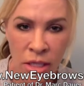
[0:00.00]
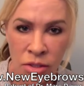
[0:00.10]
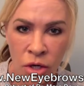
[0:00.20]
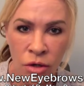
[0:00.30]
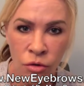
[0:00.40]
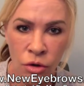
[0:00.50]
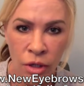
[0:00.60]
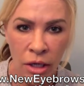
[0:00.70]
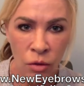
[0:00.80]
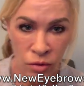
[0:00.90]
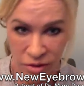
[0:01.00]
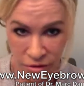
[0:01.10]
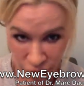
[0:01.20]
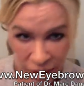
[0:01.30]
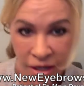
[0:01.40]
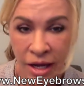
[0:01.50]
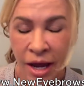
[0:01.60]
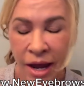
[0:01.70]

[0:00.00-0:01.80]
they started growing in, it was good.